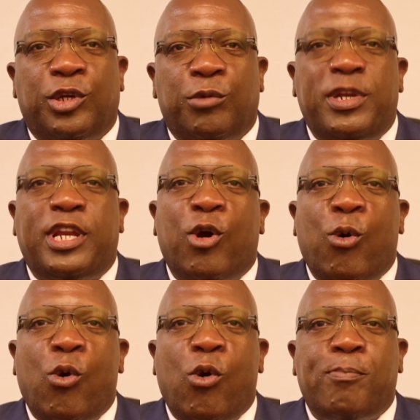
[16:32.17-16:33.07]
With the
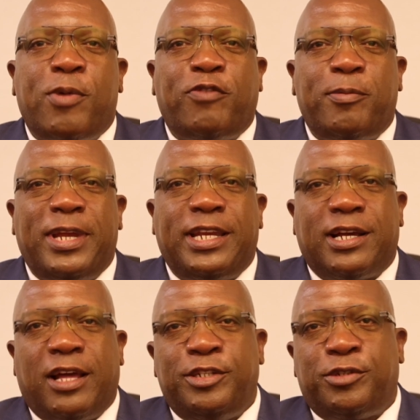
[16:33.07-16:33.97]
hope of a better
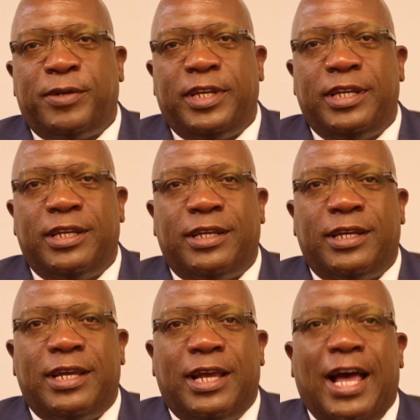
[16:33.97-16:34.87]
country,
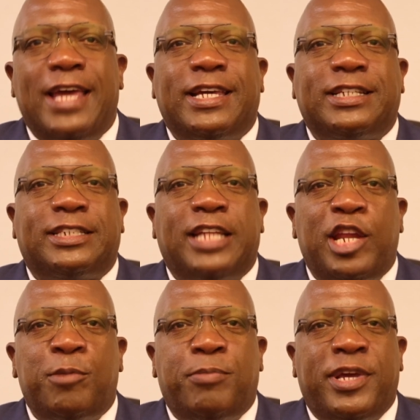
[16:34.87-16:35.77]
I
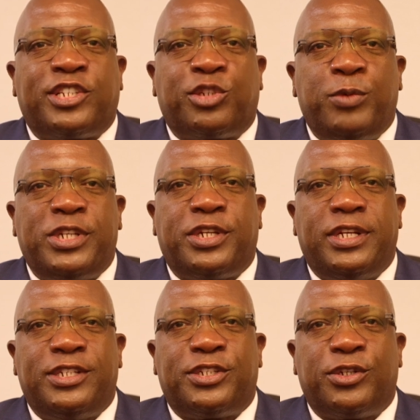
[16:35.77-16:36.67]
extend best
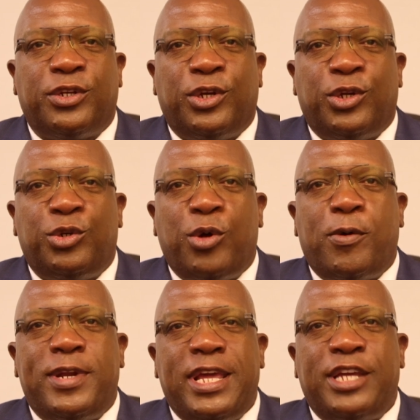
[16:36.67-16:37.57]
wishes to
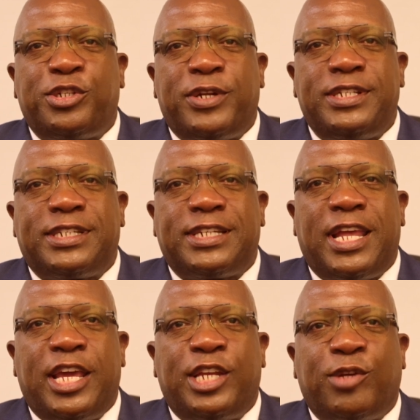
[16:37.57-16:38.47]
our nation
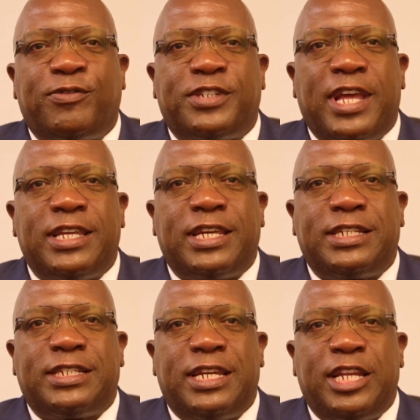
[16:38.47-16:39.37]
state of St.
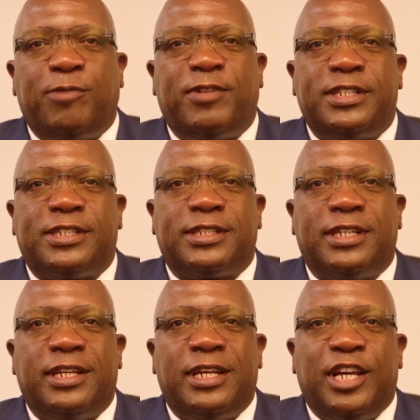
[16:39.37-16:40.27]
Kitts and Nevis
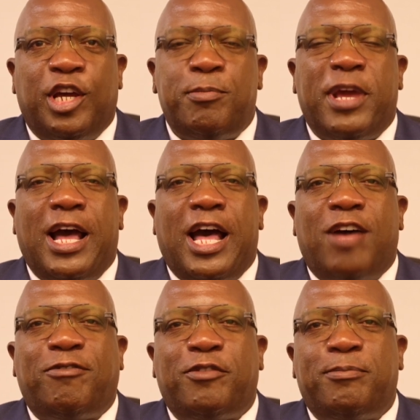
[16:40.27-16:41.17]
on
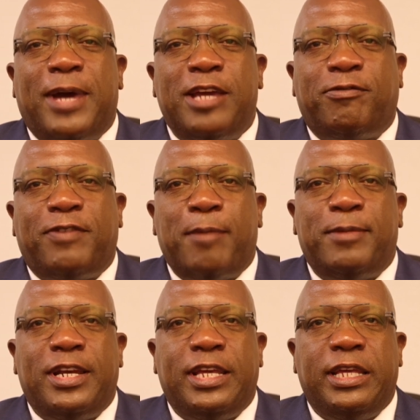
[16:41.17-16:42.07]
behalf of my
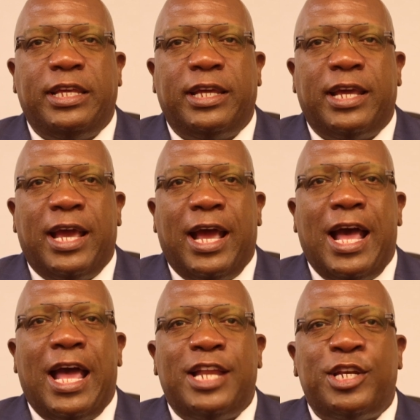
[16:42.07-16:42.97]
family
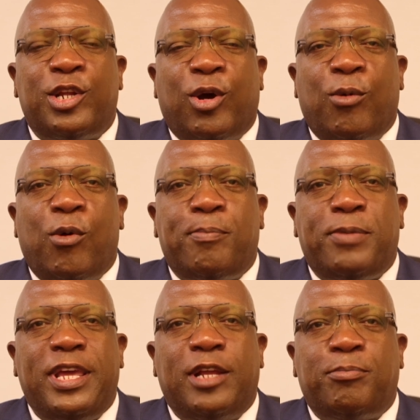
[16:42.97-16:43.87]
and our
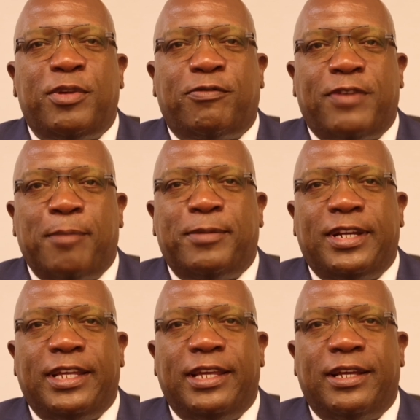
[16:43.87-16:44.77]
PLP
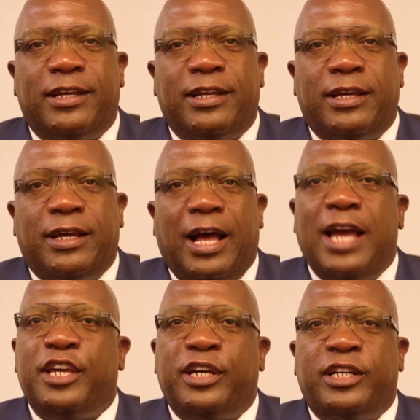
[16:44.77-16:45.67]
family.
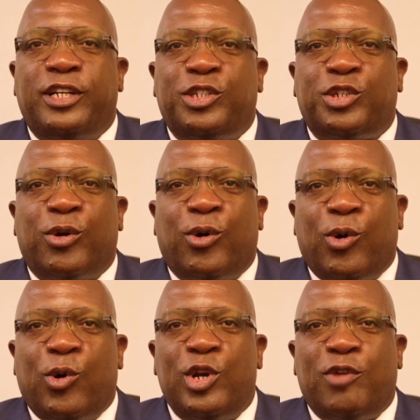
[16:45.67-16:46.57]
I urge
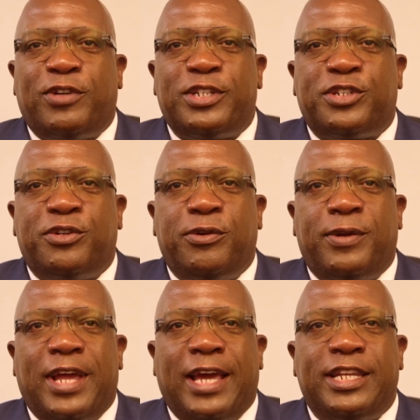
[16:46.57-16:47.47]
all of us to
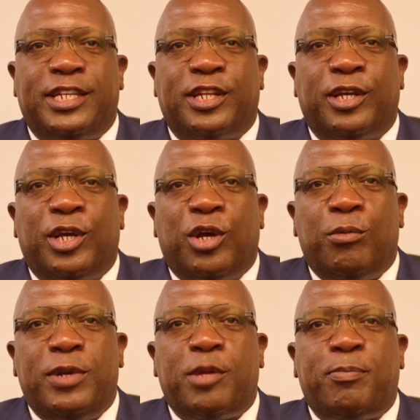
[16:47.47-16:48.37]
unite
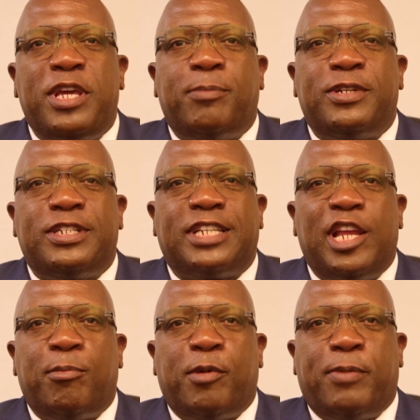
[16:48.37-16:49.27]
with the People's
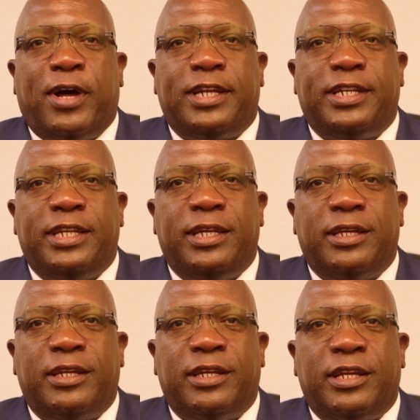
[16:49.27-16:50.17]
Labour Party
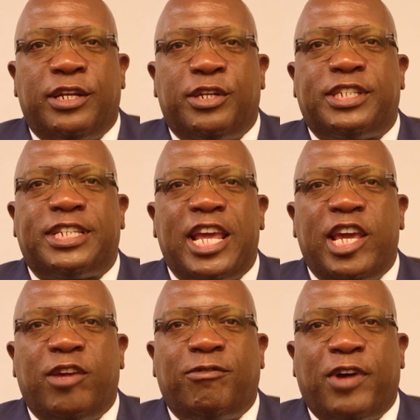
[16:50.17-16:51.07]
to
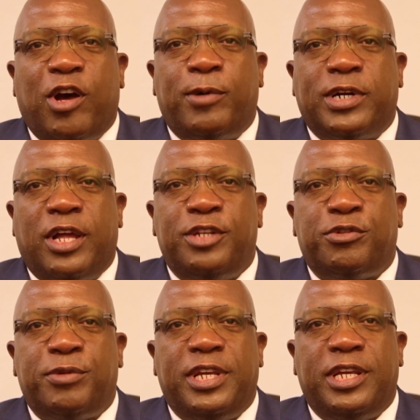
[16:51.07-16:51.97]
save our
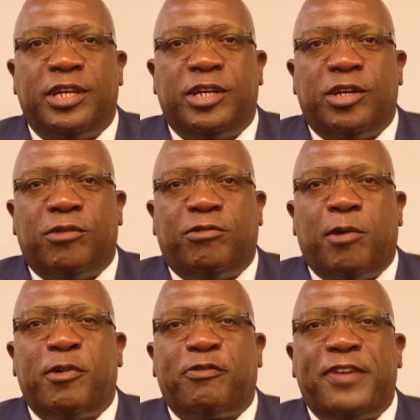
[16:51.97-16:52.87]
country
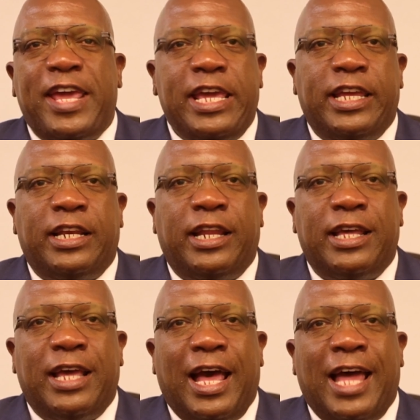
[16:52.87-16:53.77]
from a failed
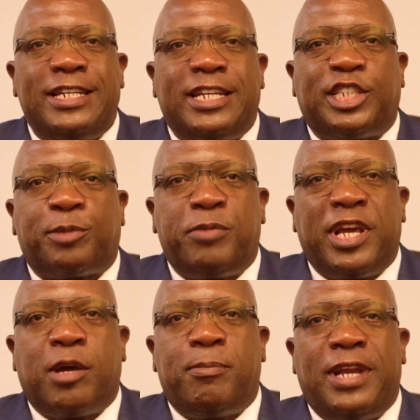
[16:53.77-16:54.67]
and
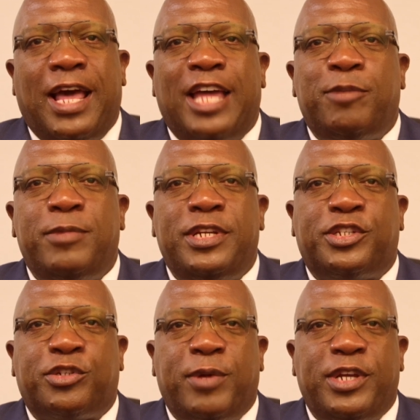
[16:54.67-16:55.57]
despicable
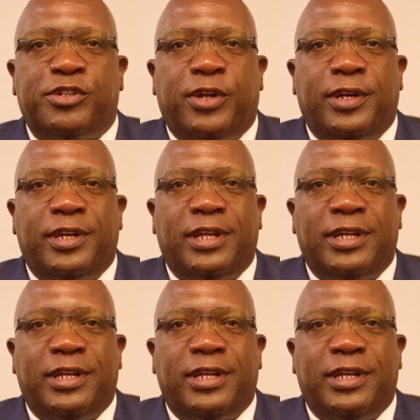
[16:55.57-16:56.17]
administration,